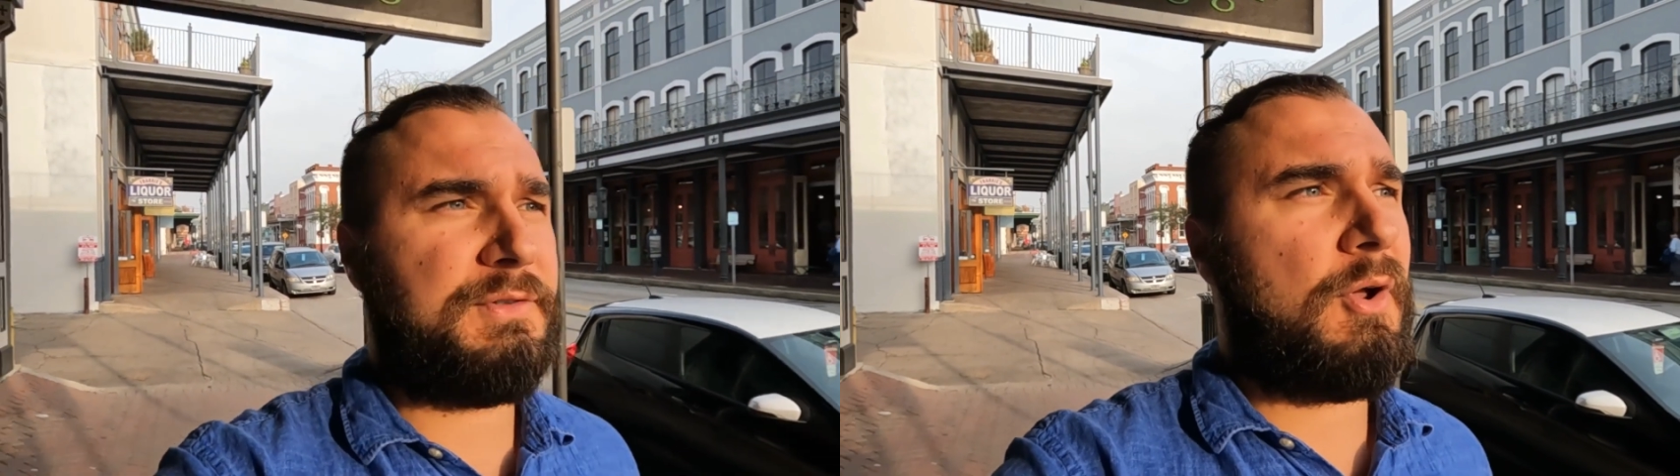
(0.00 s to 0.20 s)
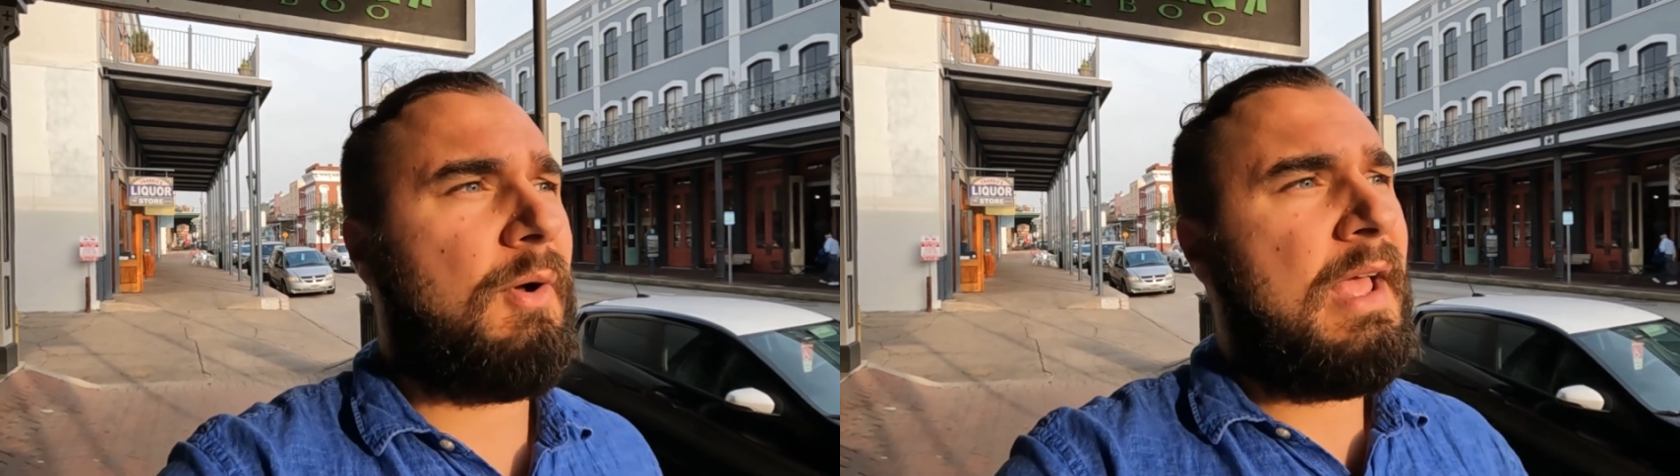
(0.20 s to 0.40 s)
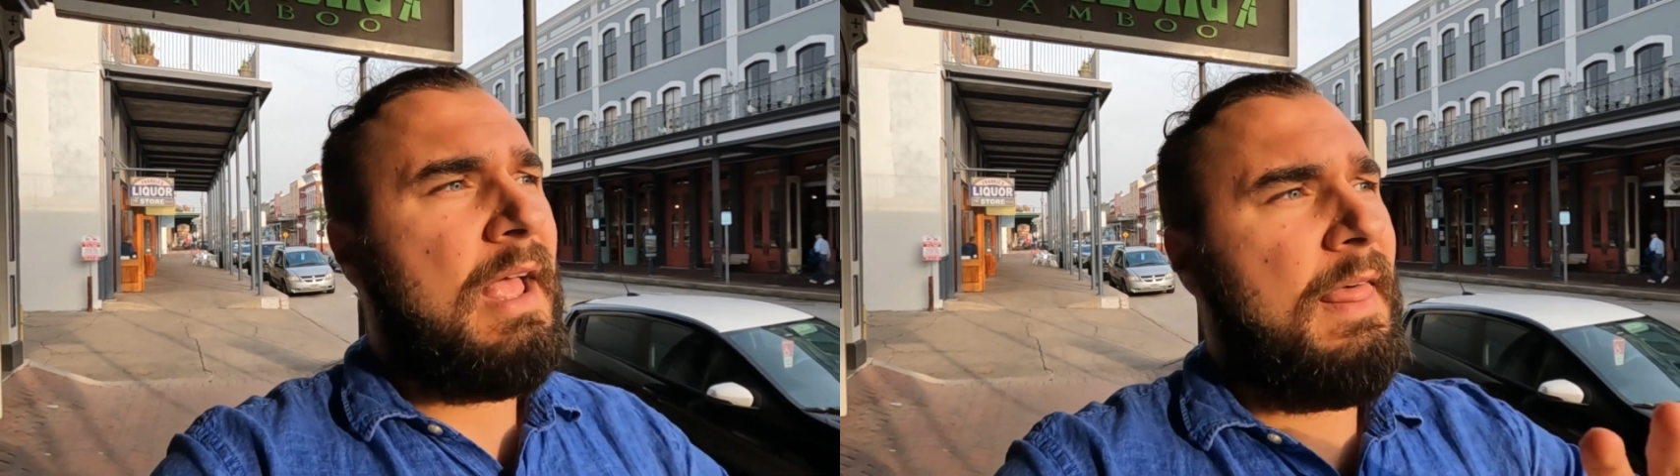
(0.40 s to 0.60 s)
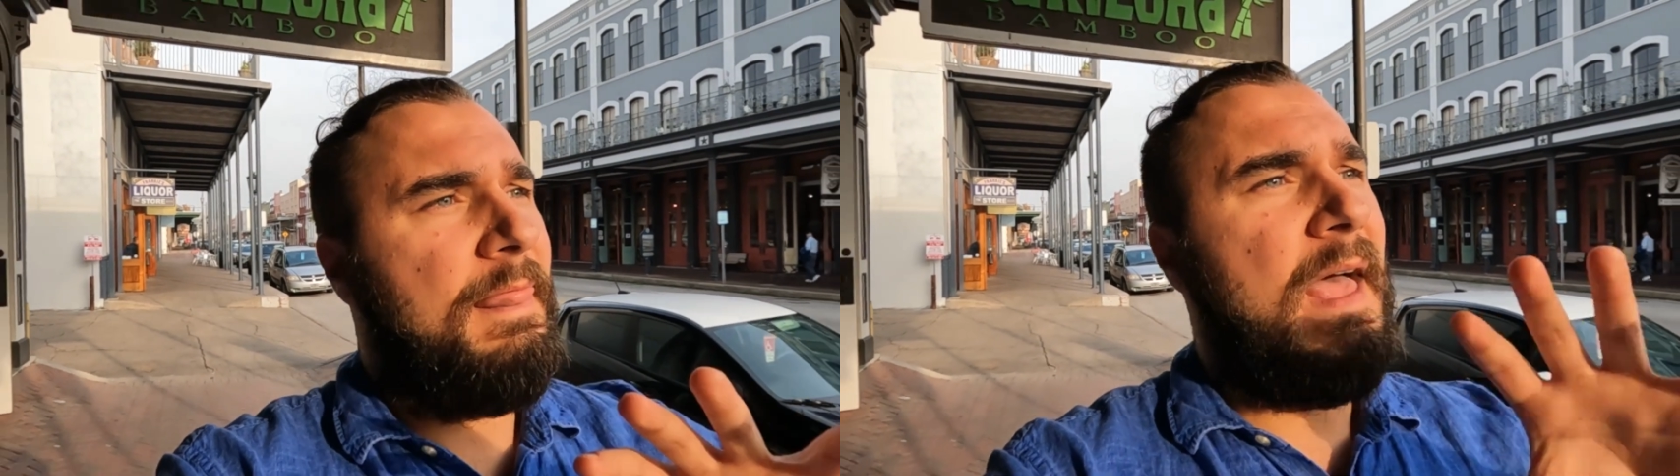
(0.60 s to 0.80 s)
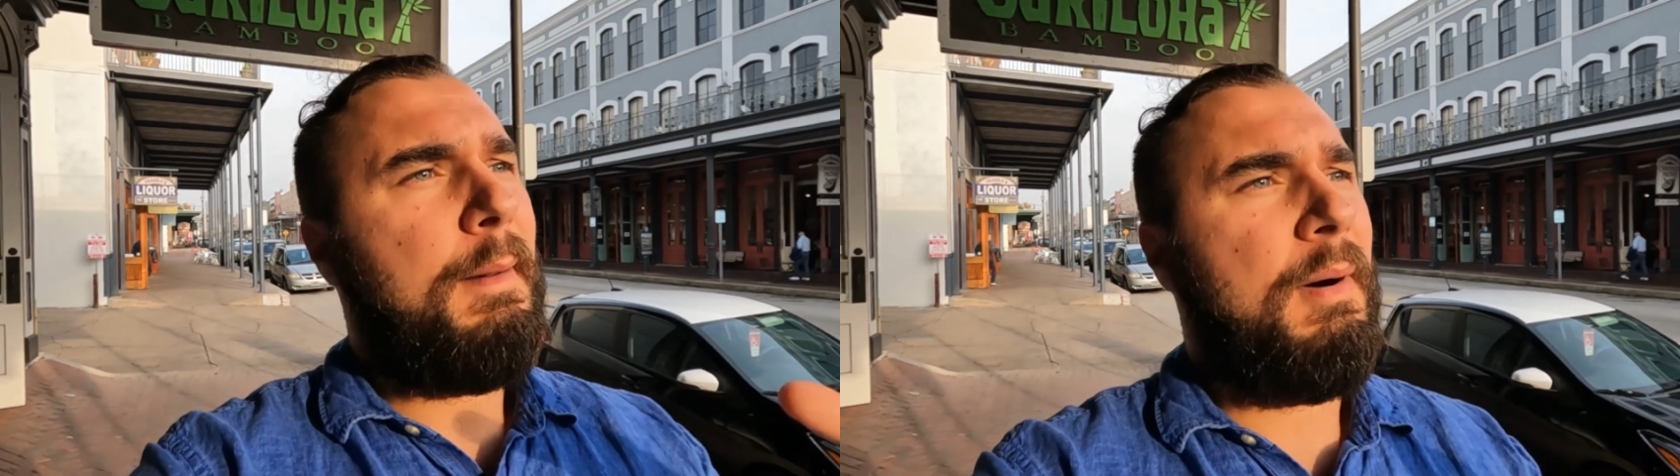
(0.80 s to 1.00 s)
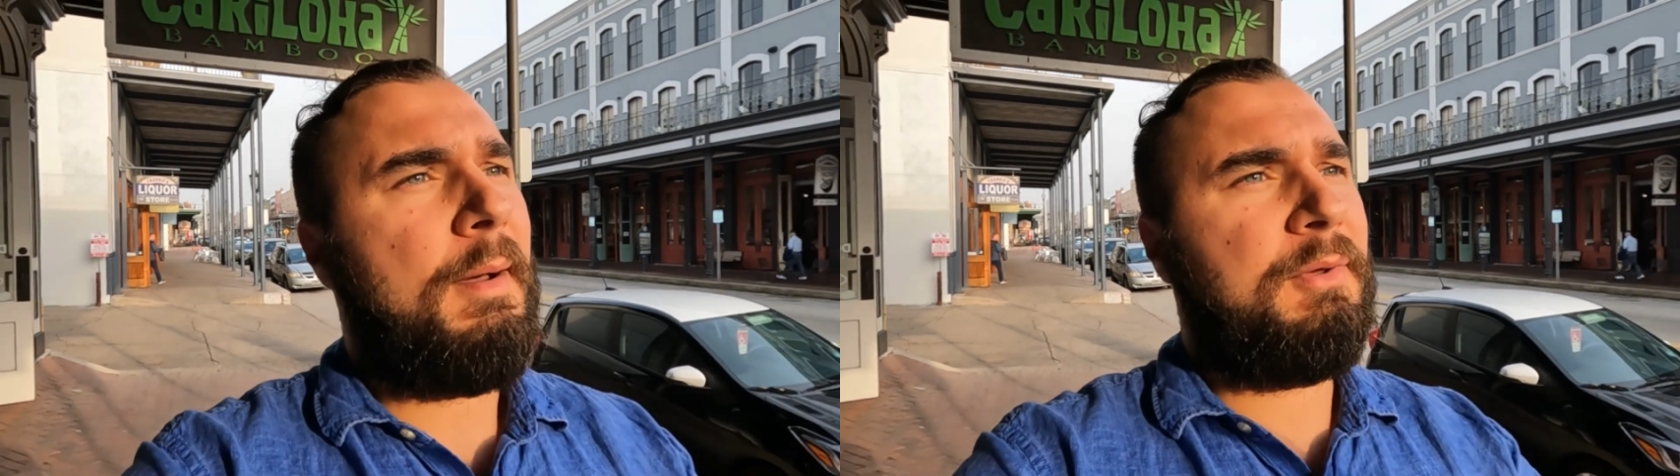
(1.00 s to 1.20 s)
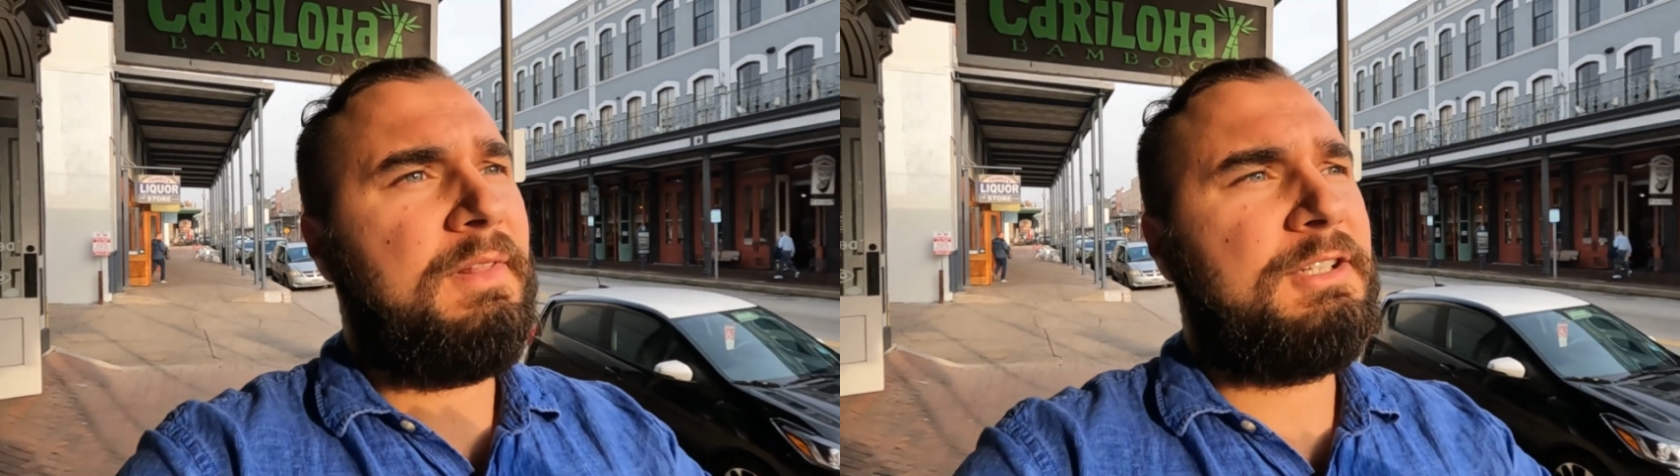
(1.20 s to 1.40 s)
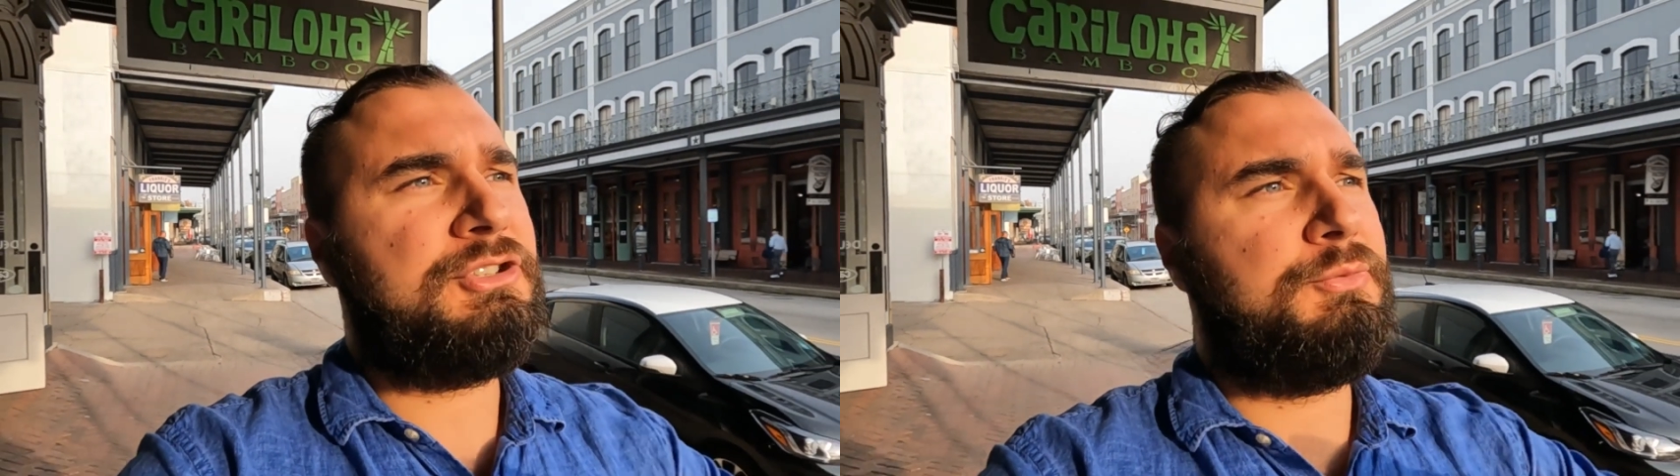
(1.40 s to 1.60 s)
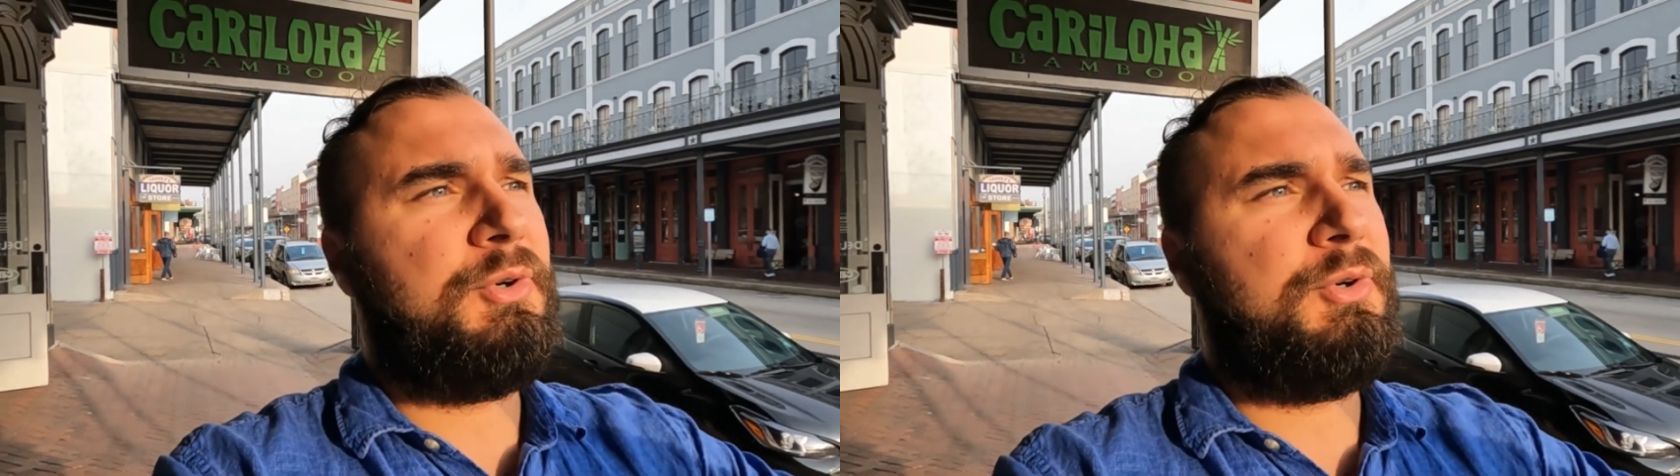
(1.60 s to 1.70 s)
So that population